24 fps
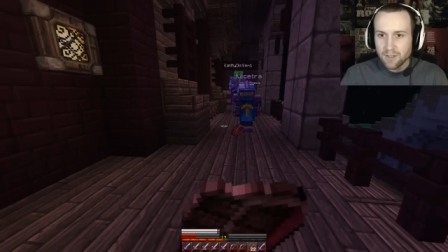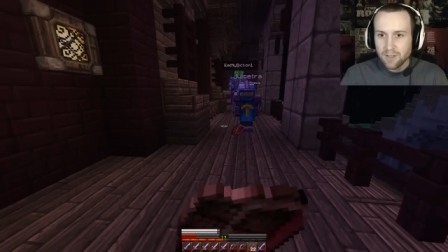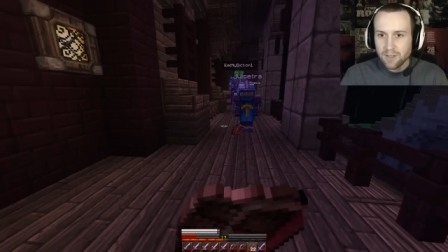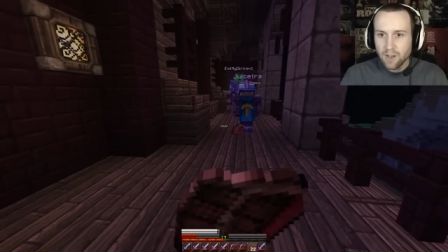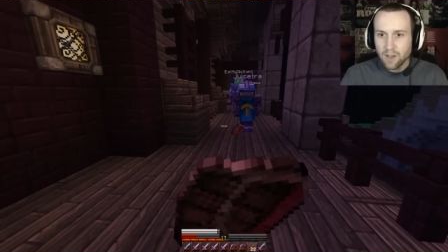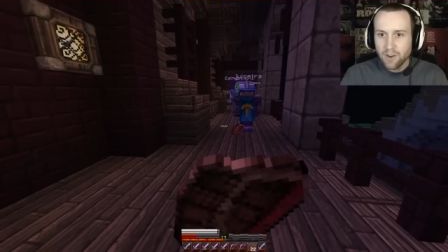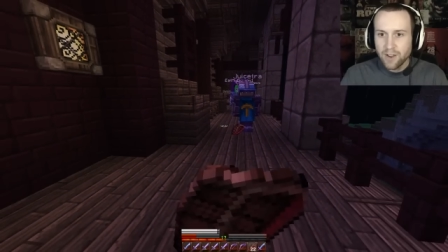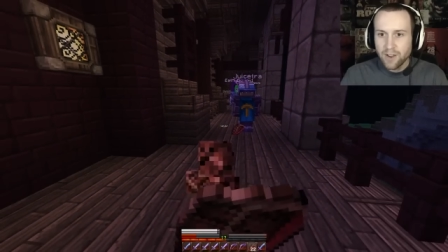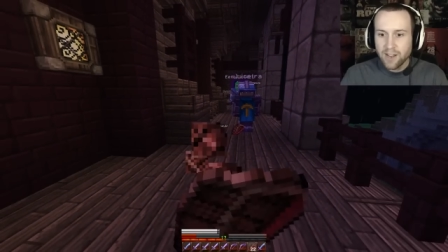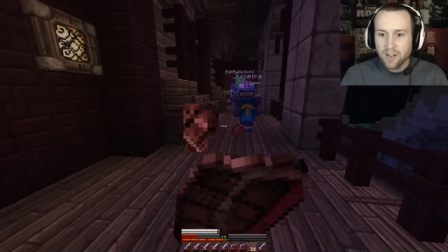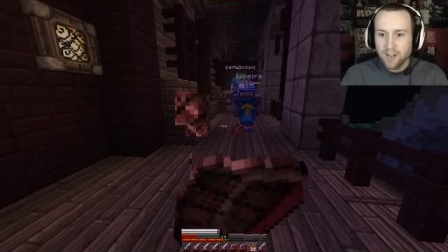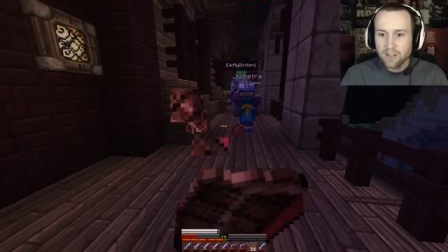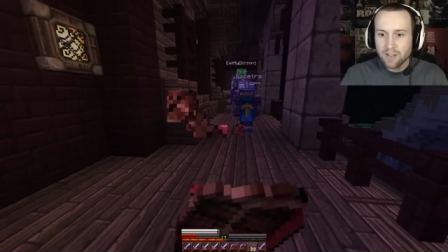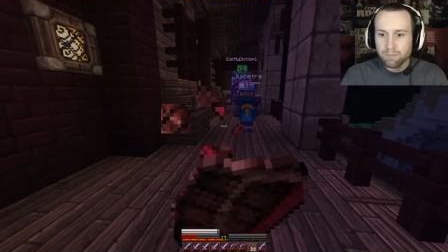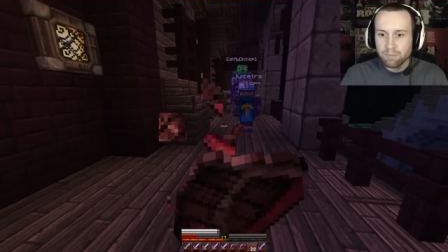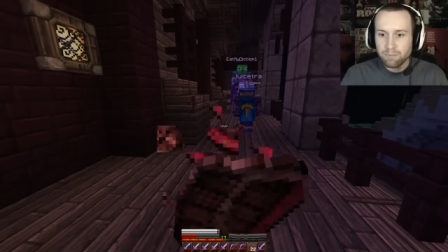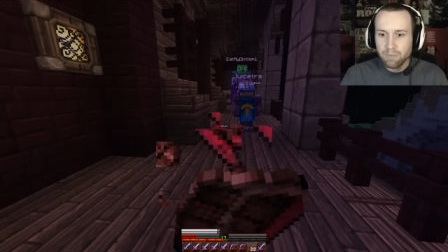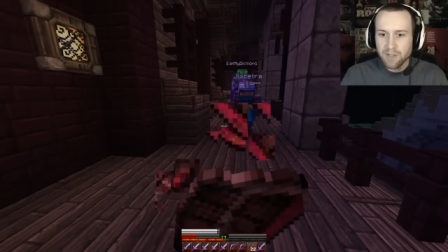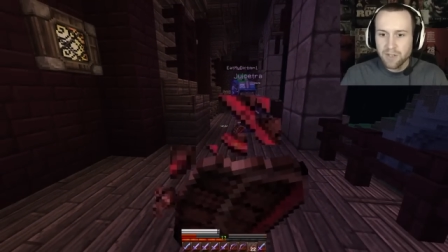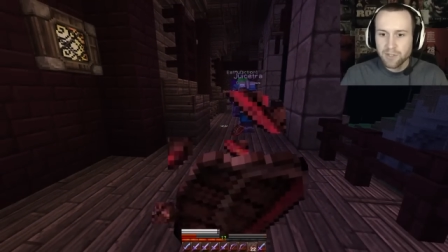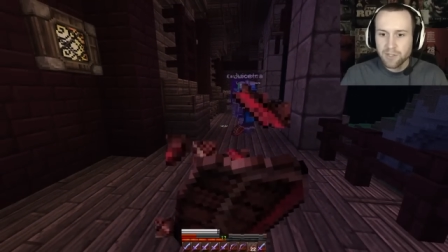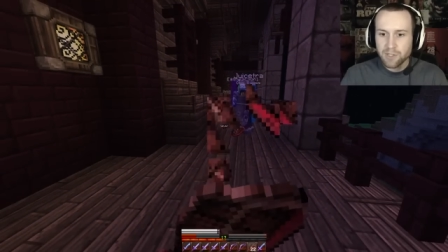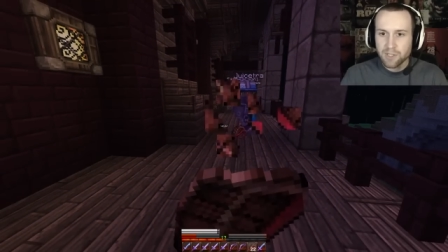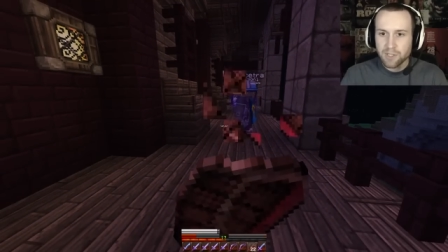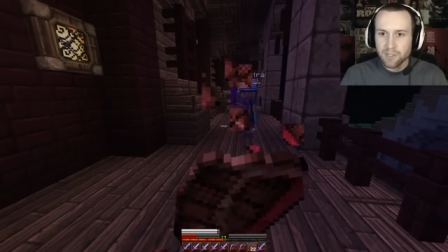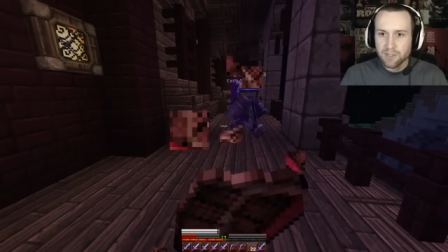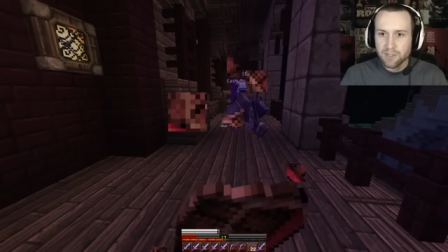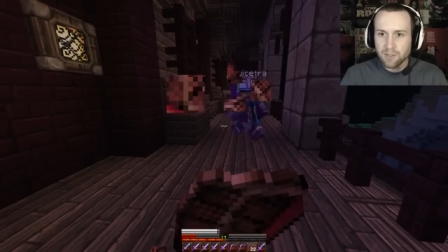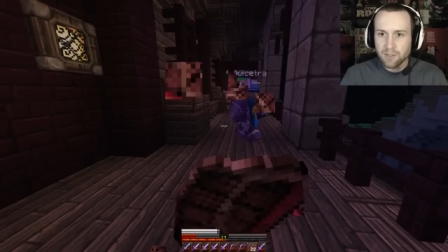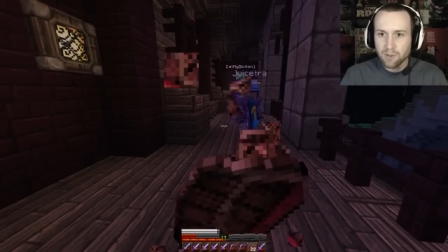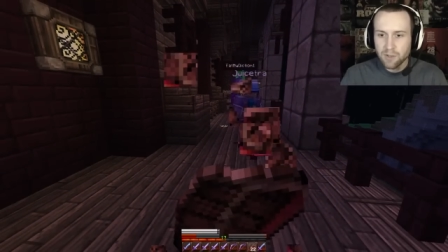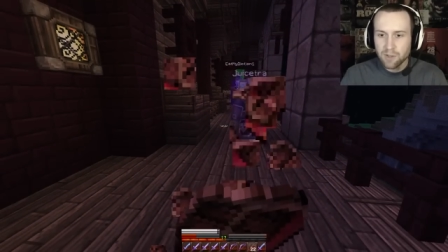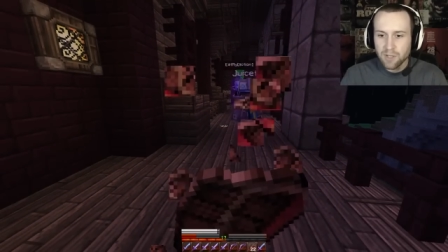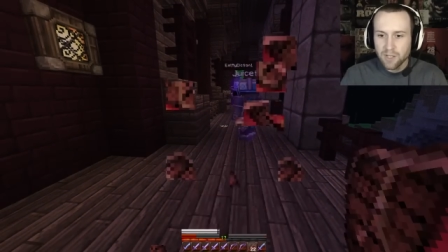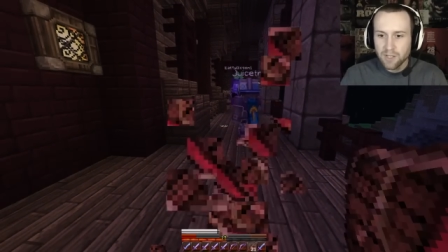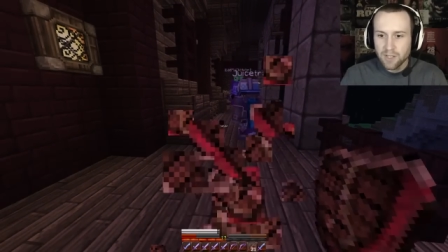Oh, I got a bunch, dude.
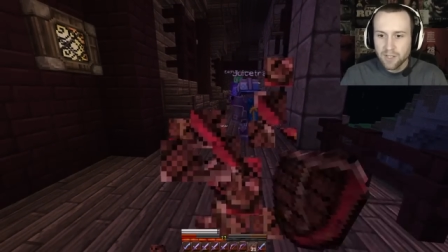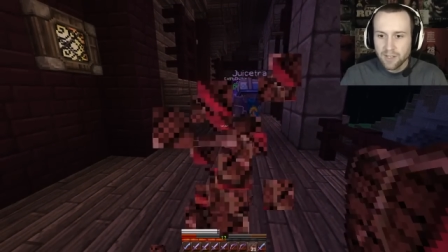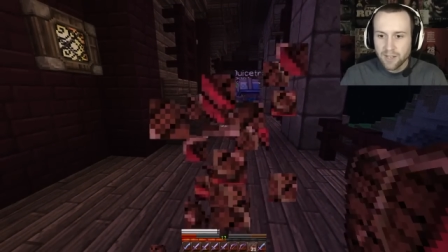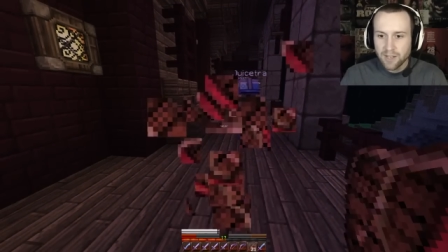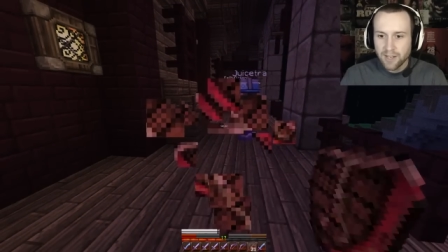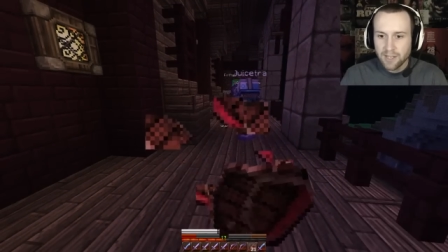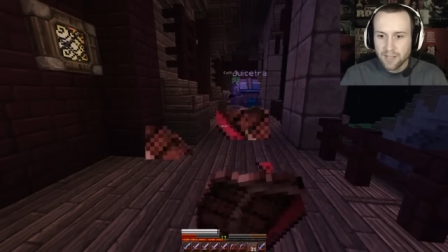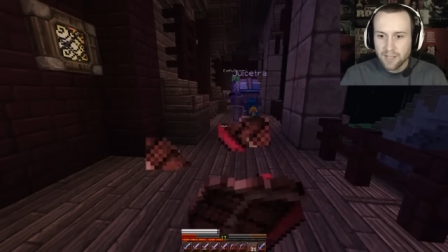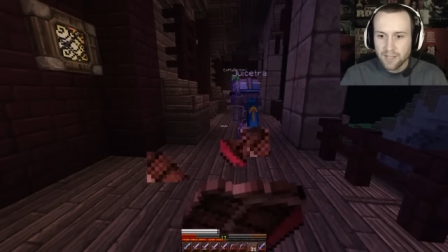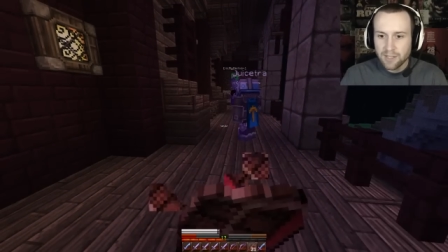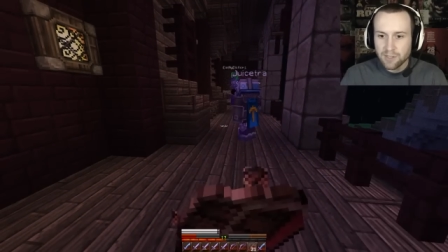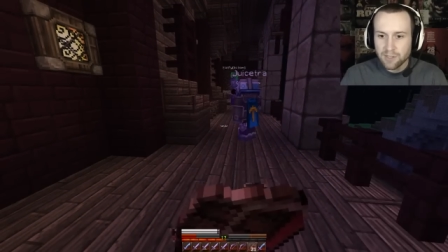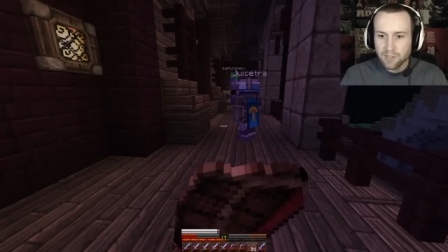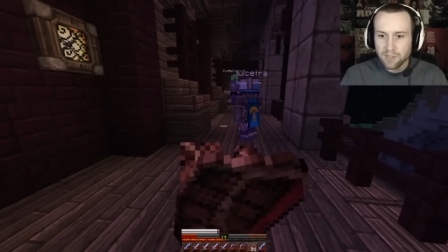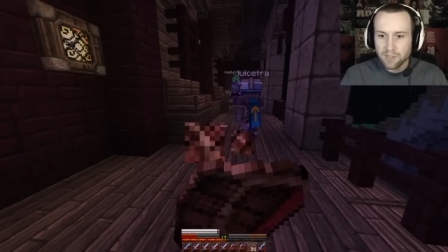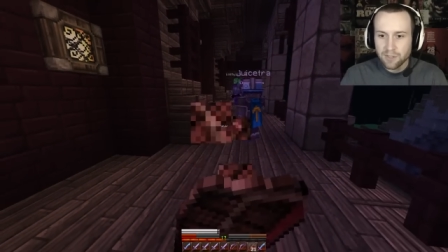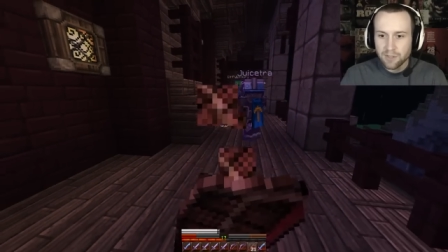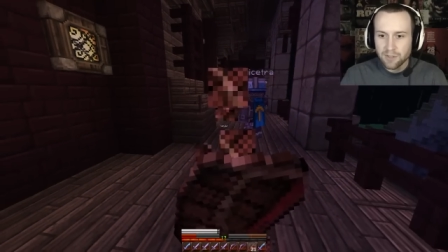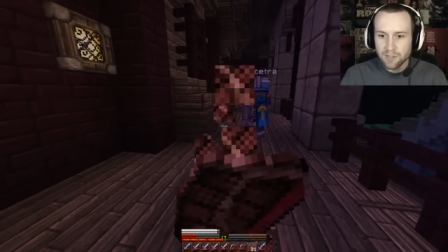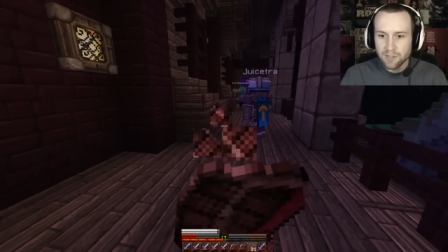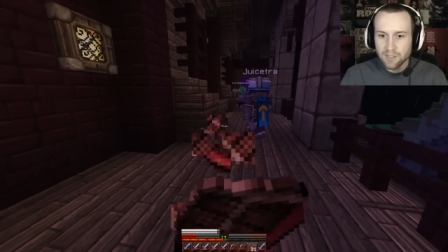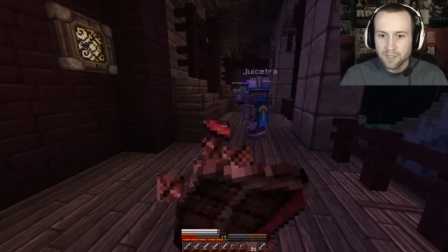Hold on. I got to eat two.